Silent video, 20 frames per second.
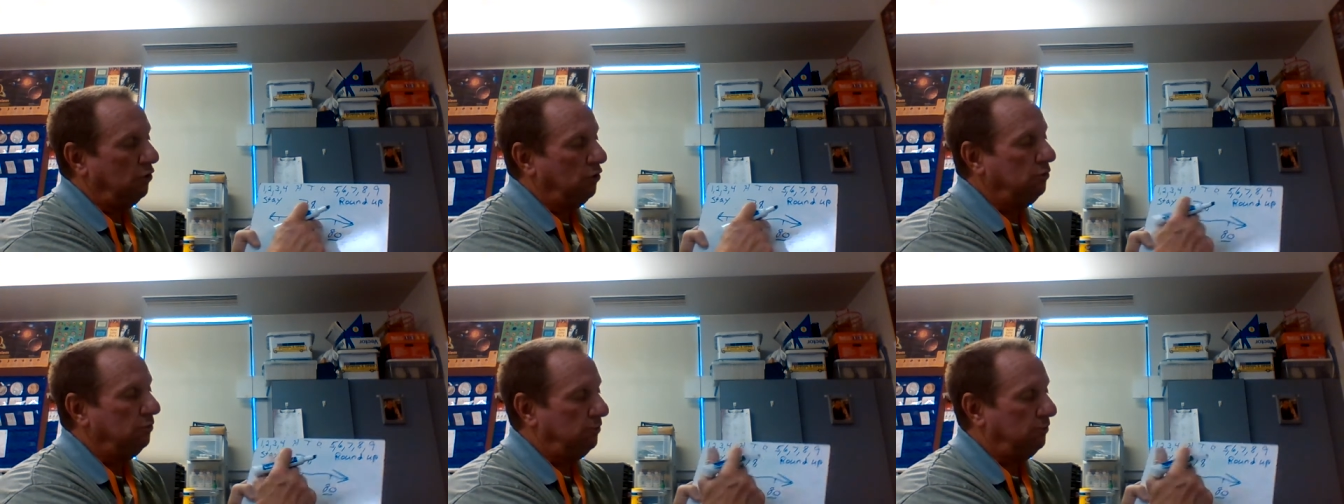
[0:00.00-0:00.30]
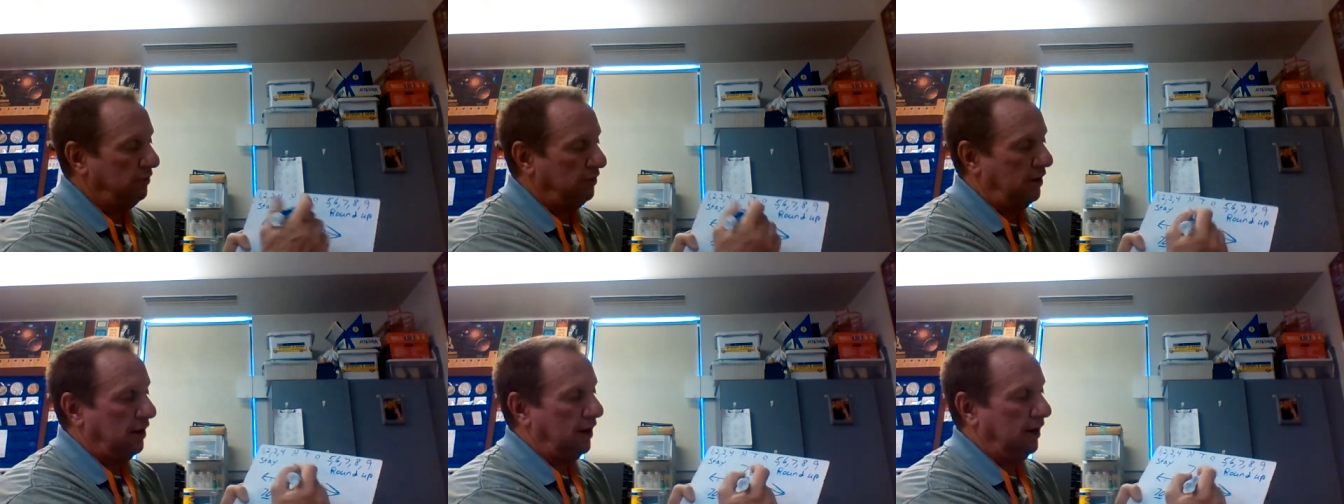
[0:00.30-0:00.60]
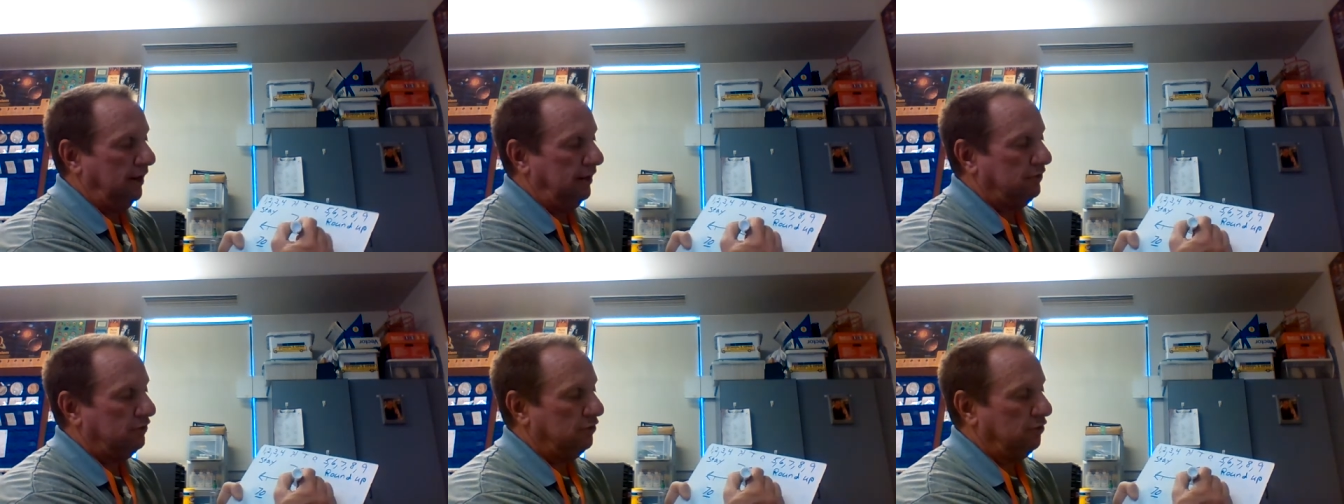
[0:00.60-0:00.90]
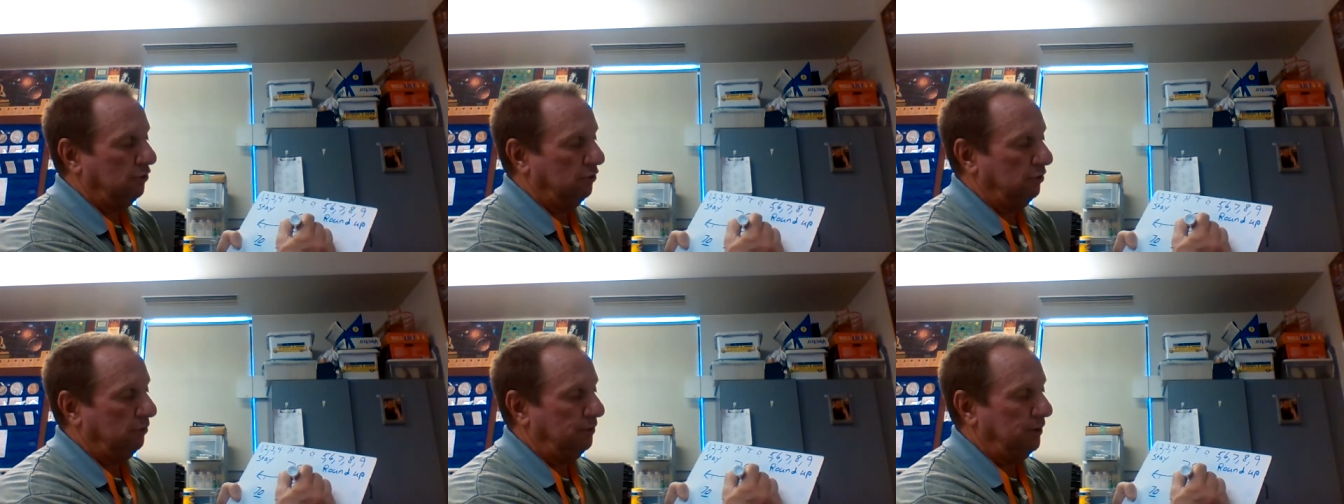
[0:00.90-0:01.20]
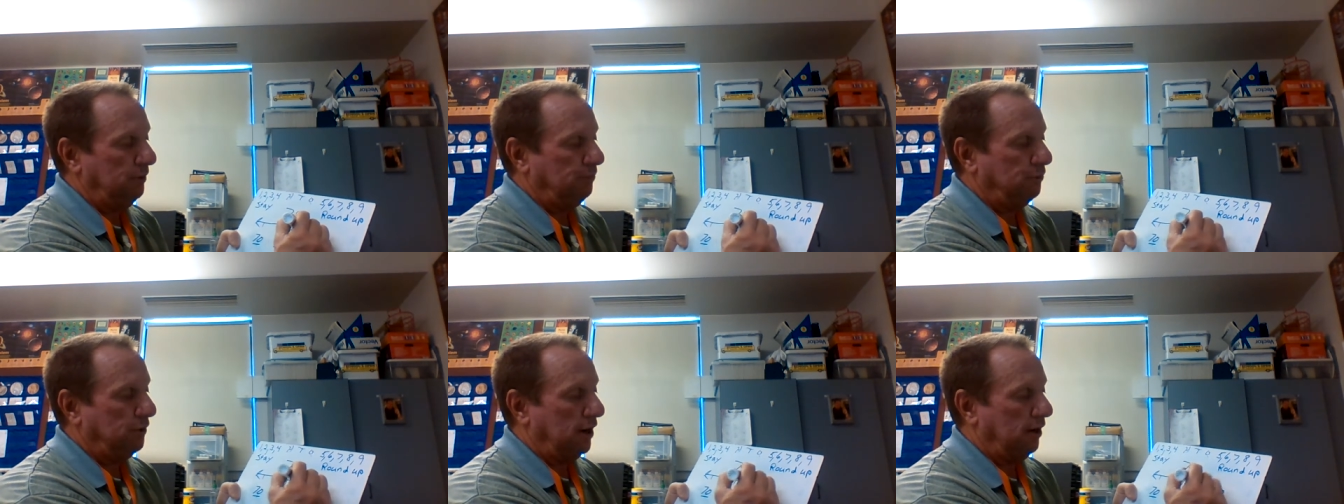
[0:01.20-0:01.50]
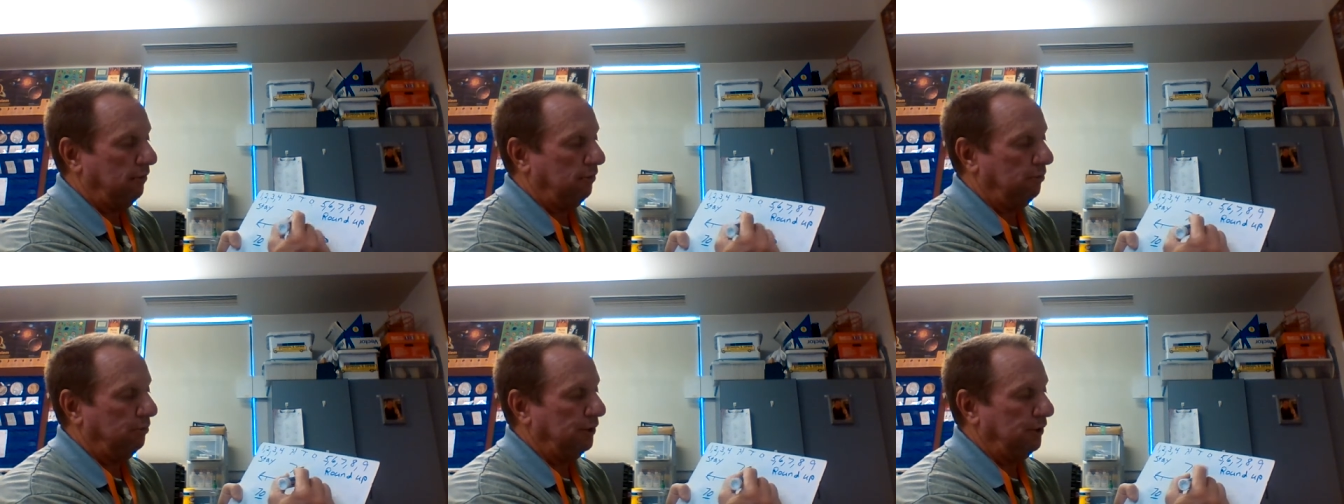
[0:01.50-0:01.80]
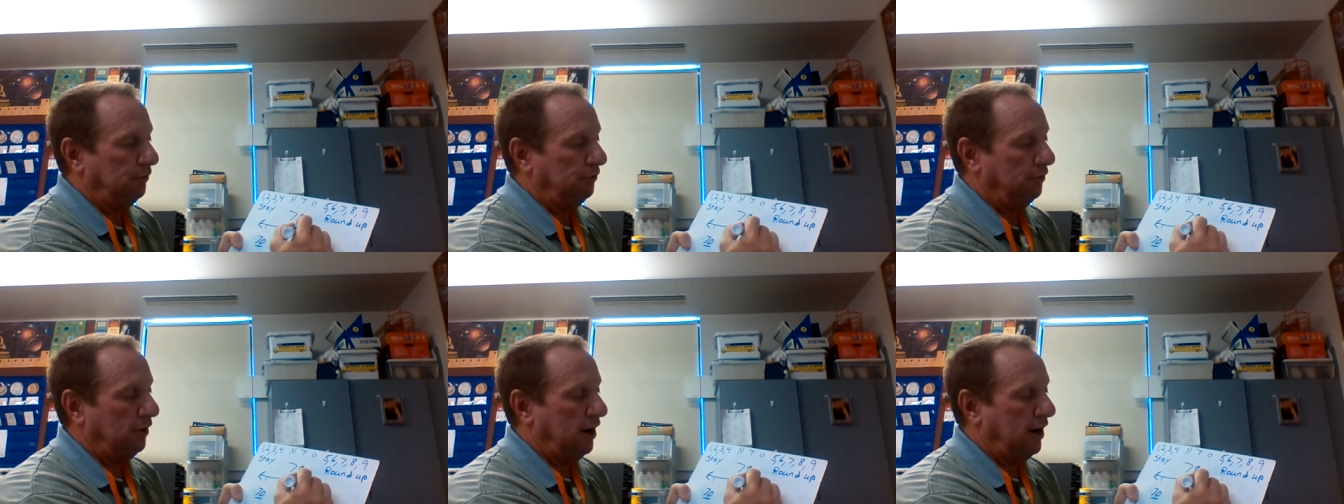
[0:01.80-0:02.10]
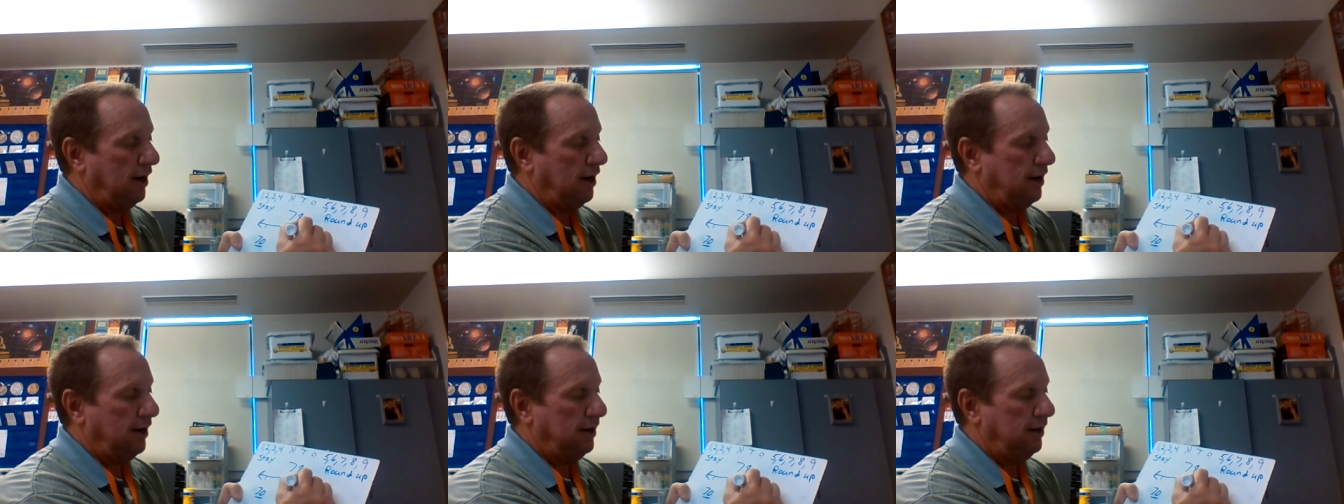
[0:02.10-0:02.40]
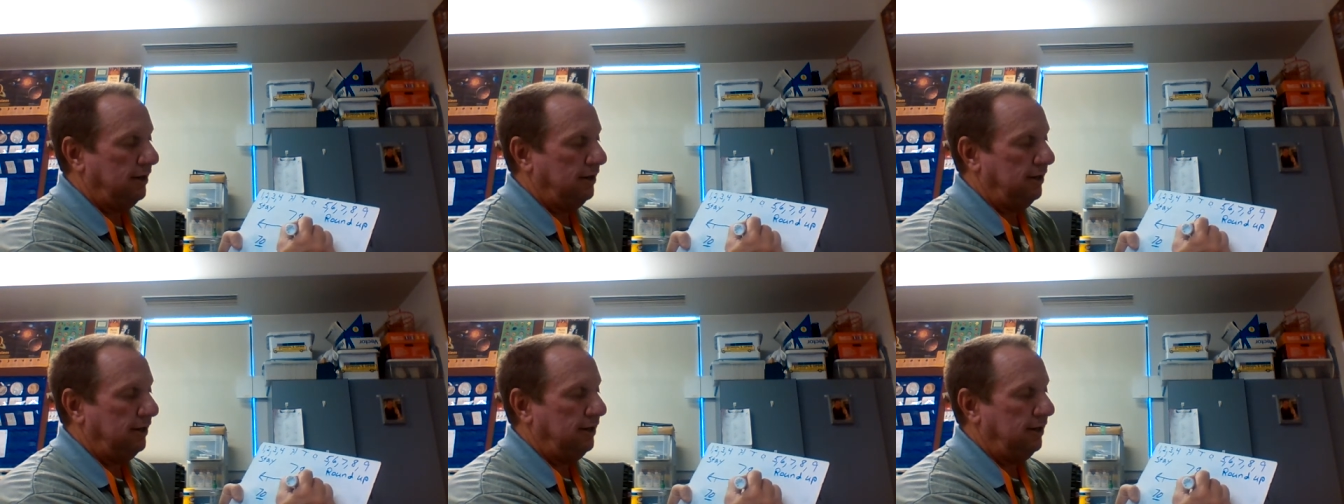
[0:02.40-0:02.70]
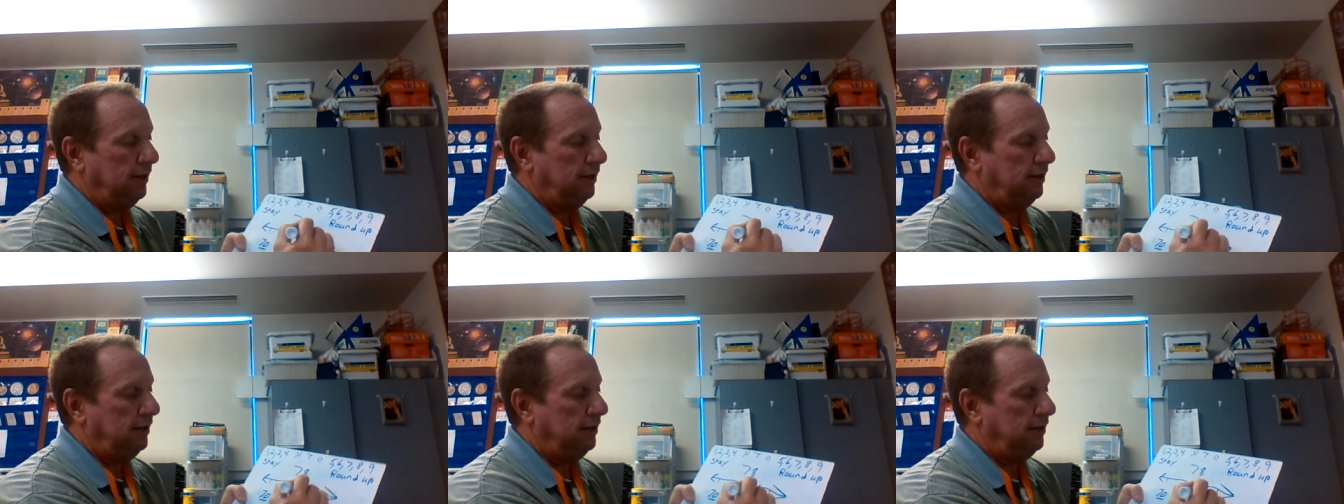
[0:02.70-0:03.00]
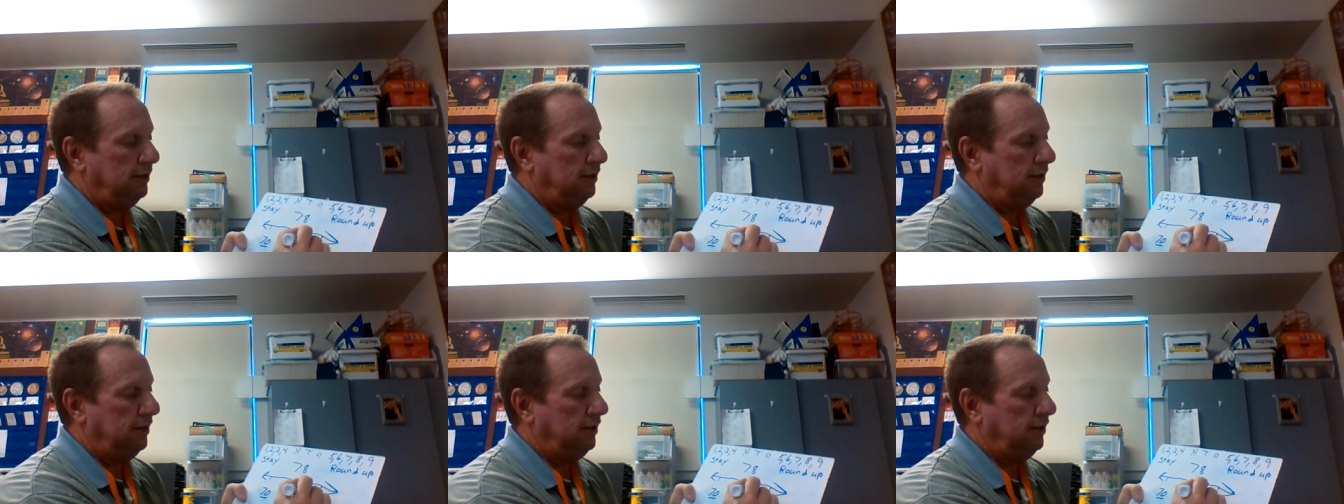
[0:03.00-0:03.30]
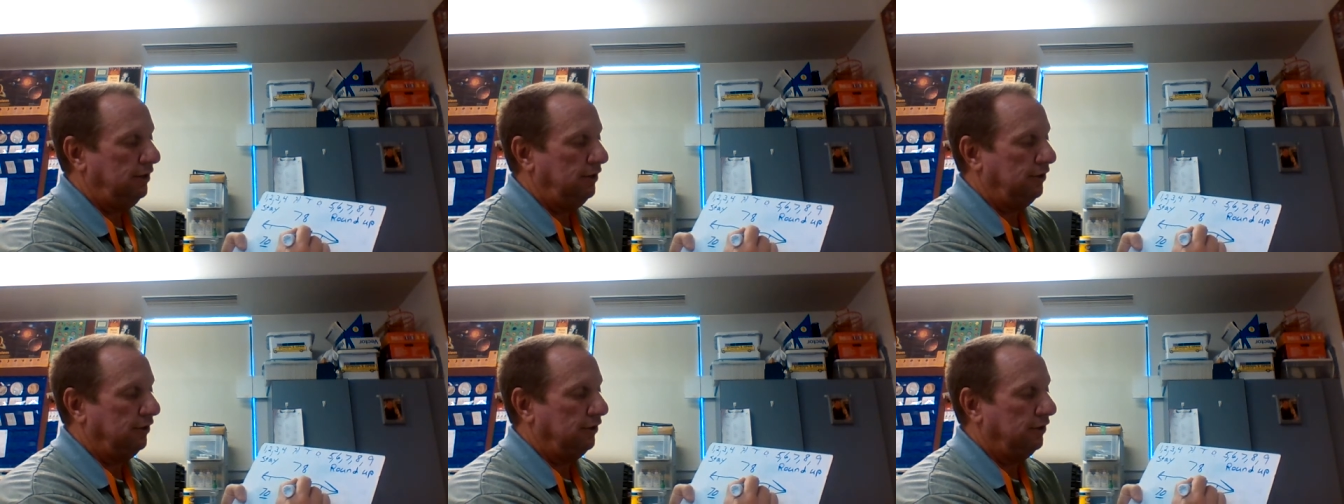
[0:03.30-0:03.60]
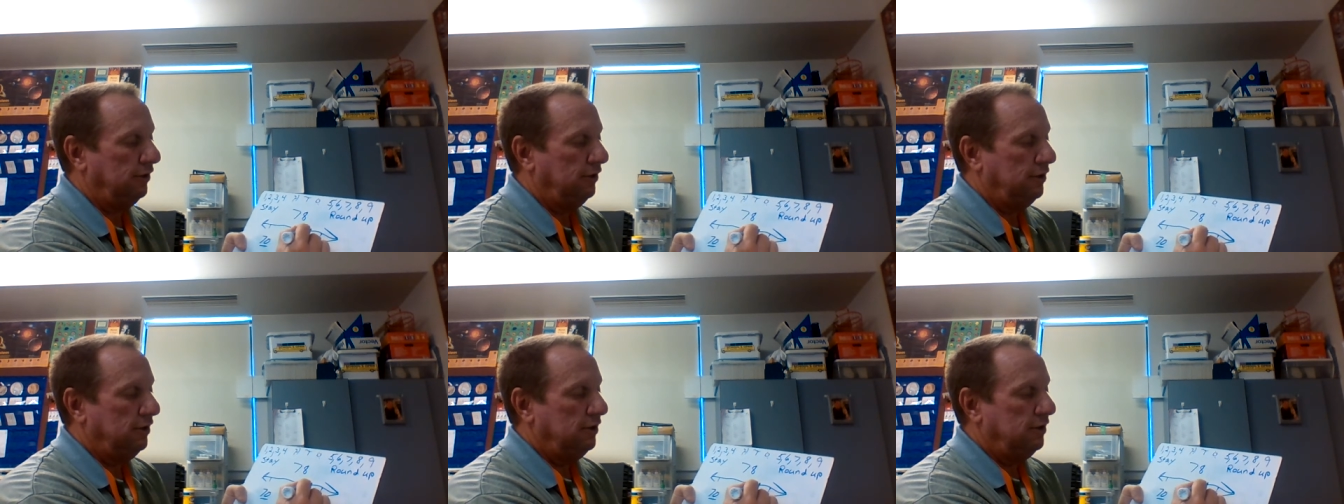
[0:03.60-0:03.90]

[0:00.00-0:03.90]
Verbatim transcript: Oh, eight's going to be probably right in here.